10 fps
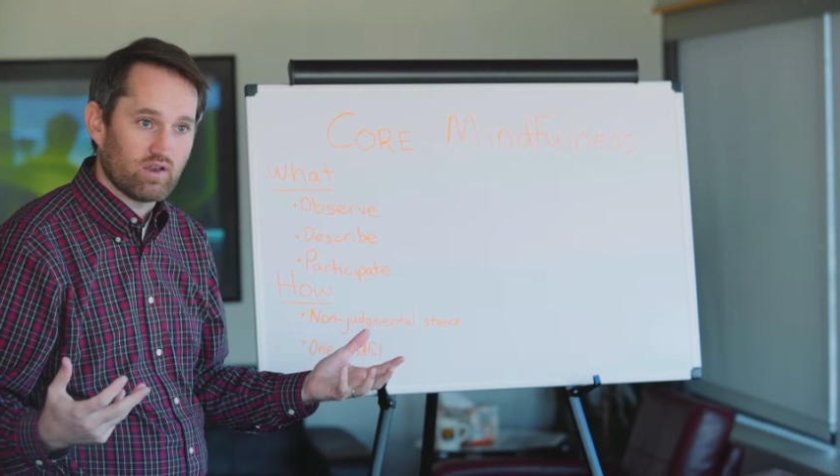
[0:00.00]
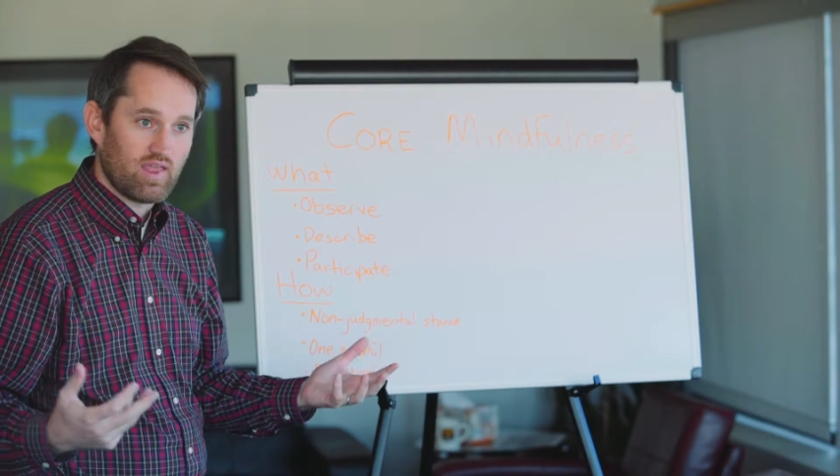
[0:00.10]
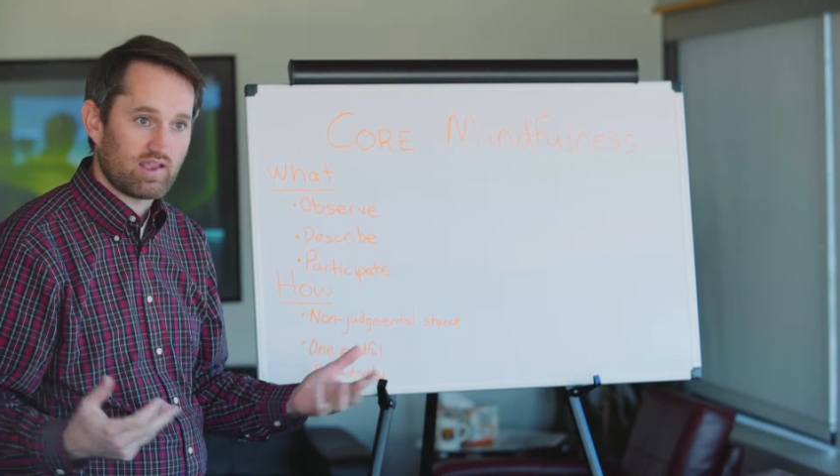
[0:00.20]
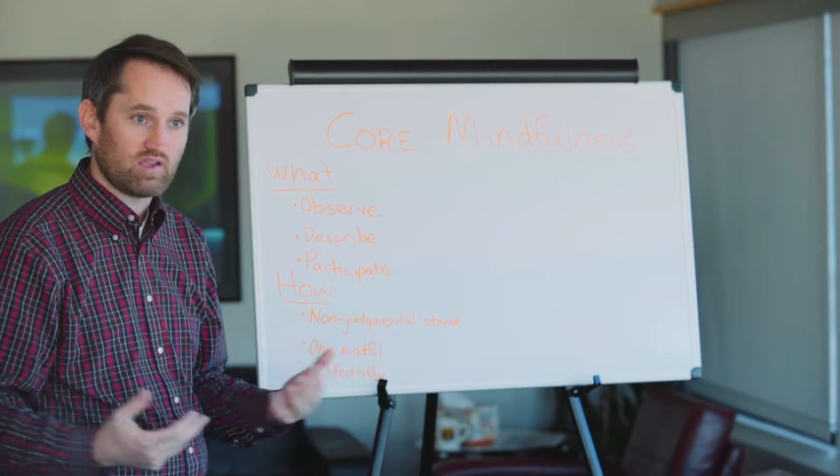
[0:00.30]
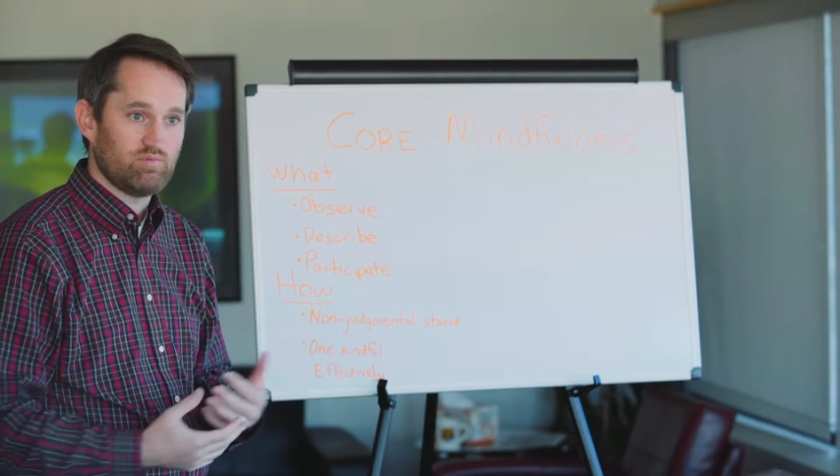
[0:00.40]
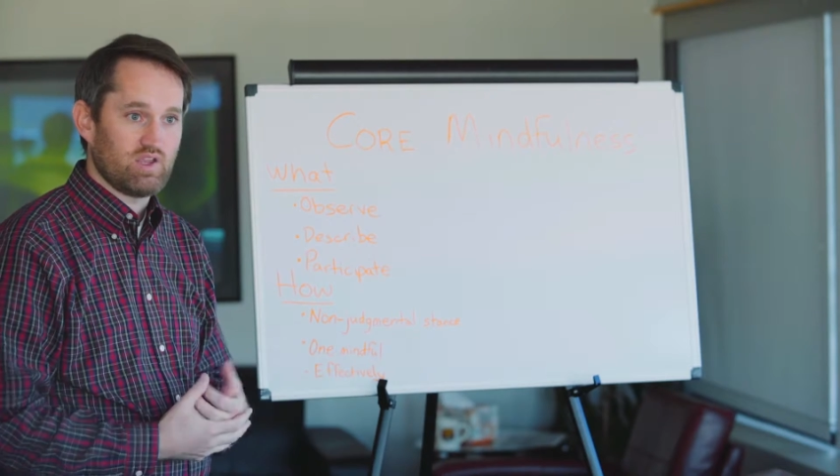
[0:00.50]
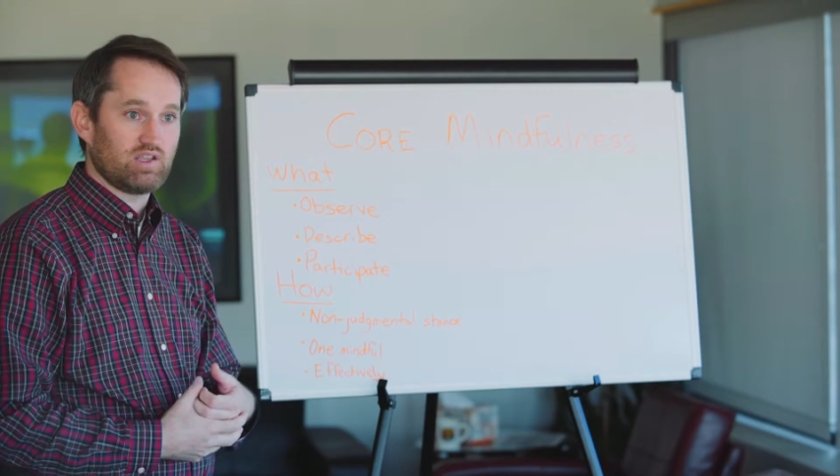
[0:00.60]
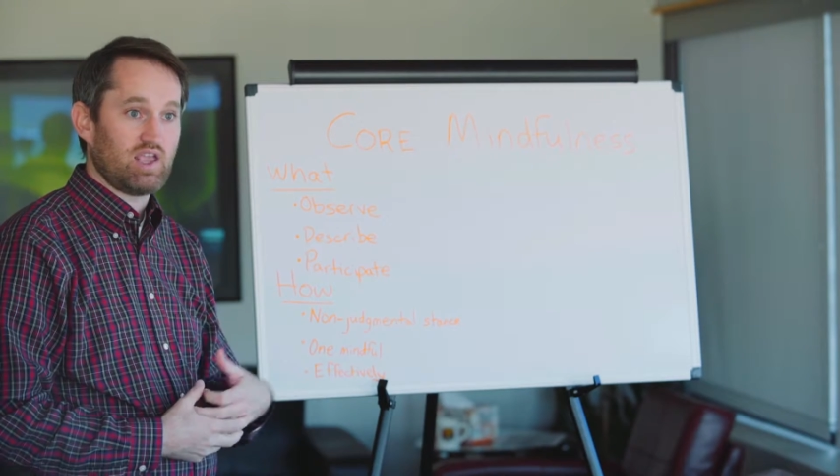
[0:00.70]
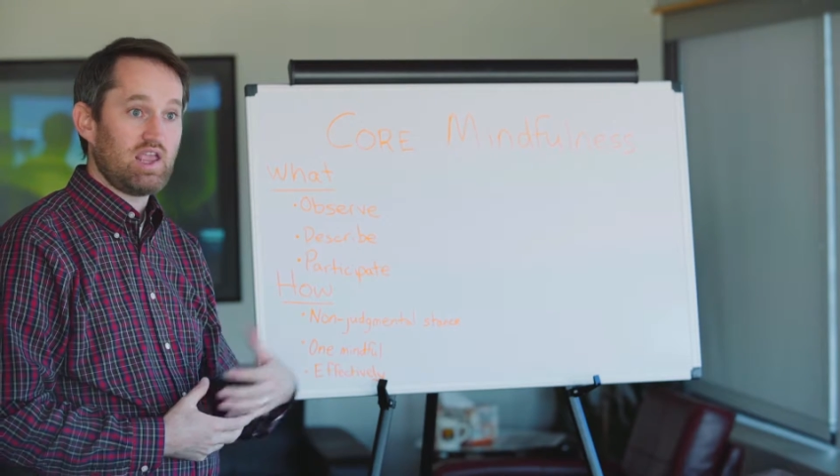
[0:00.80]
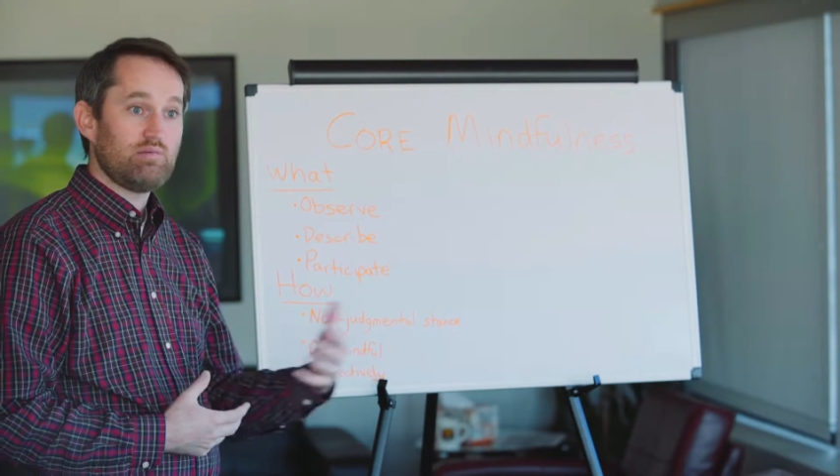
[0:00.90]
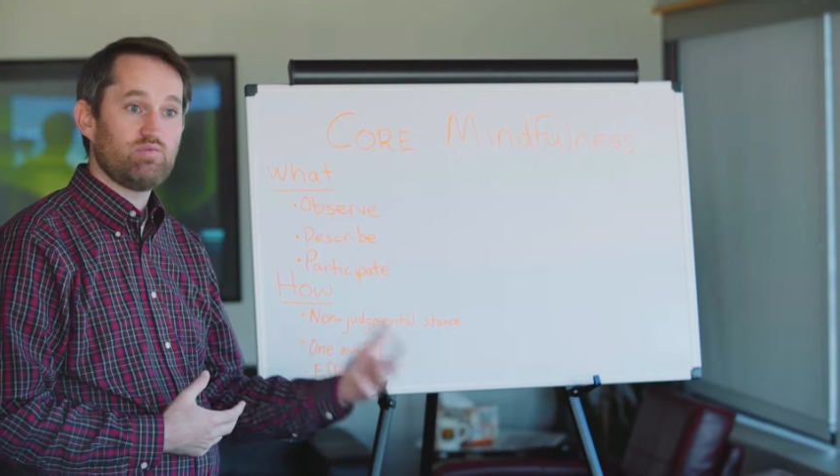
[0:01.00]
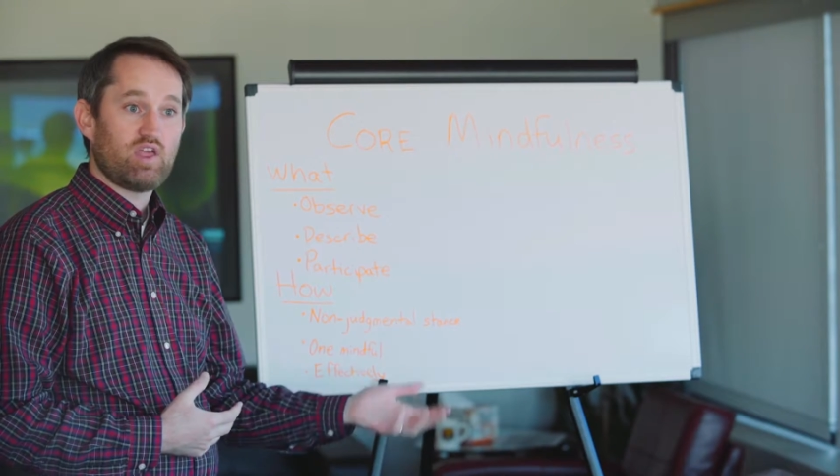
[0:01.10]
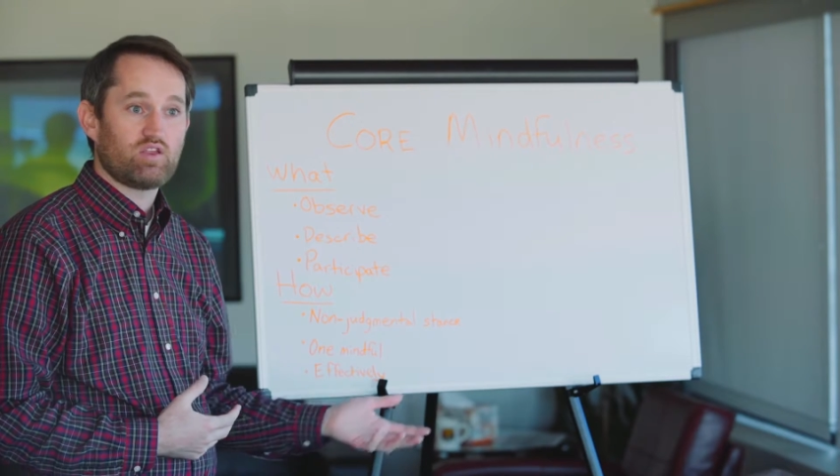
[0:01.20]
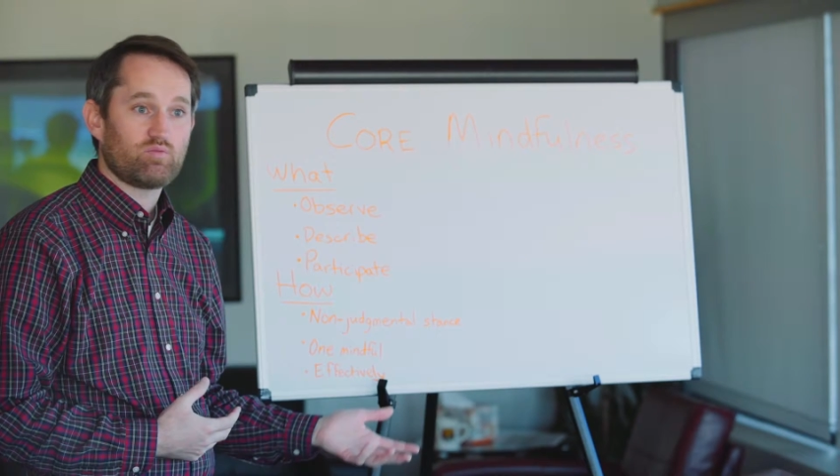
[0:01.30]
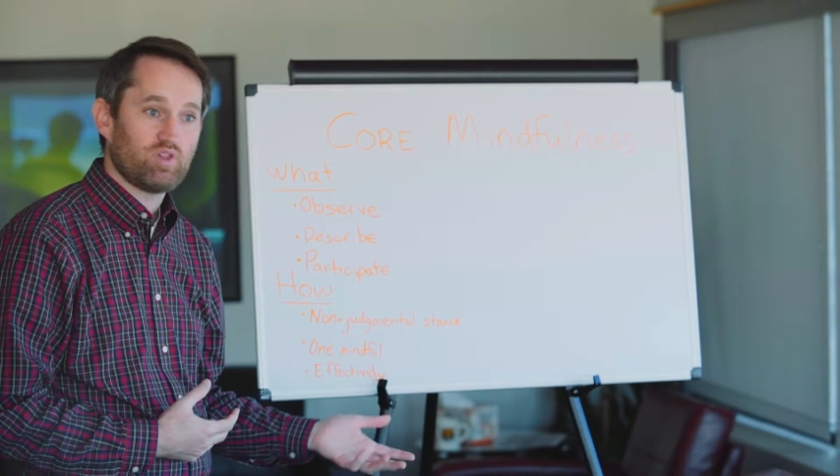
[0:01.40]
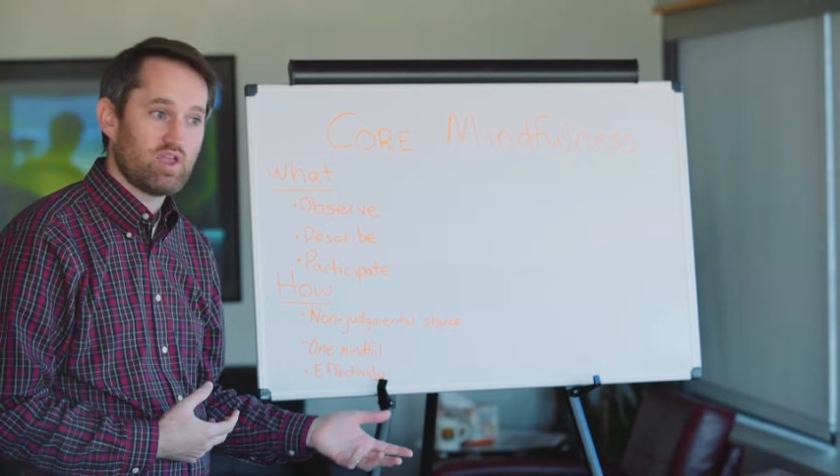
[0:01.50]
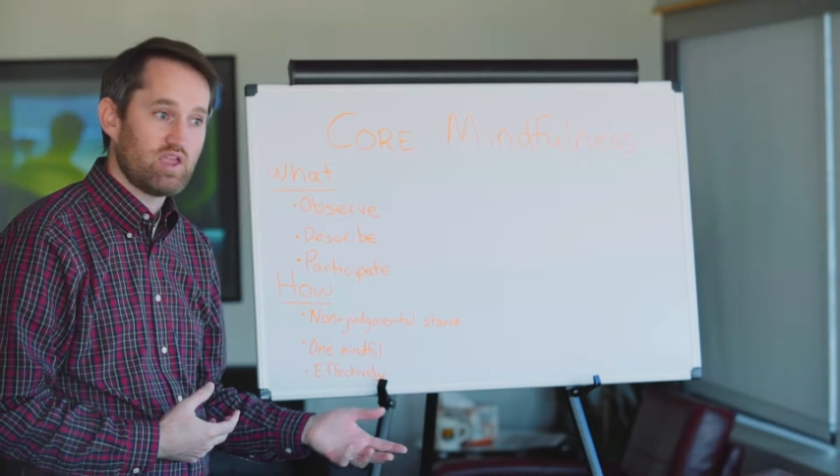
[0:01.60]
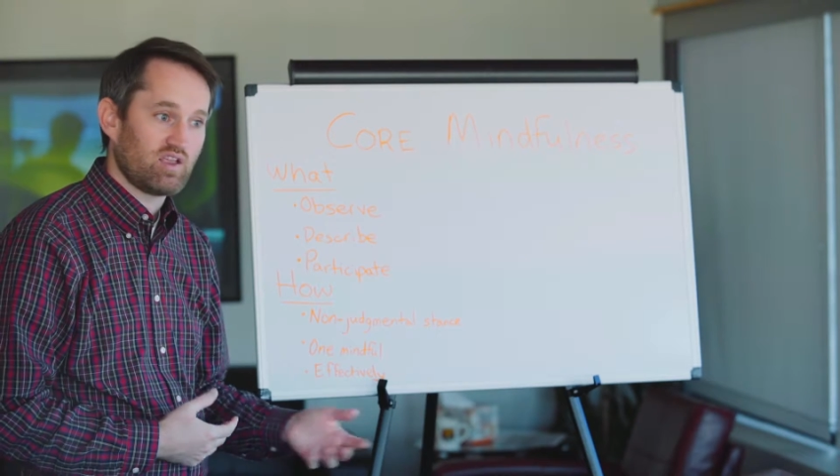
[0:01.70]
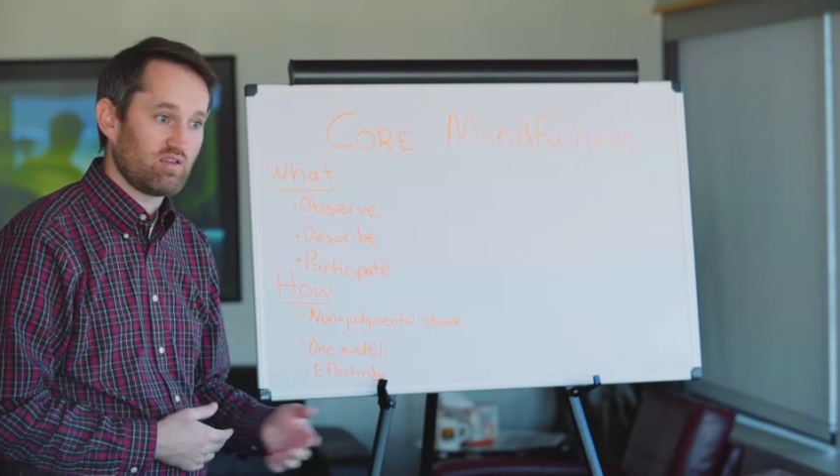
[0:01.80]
And that could be a game that you're playing,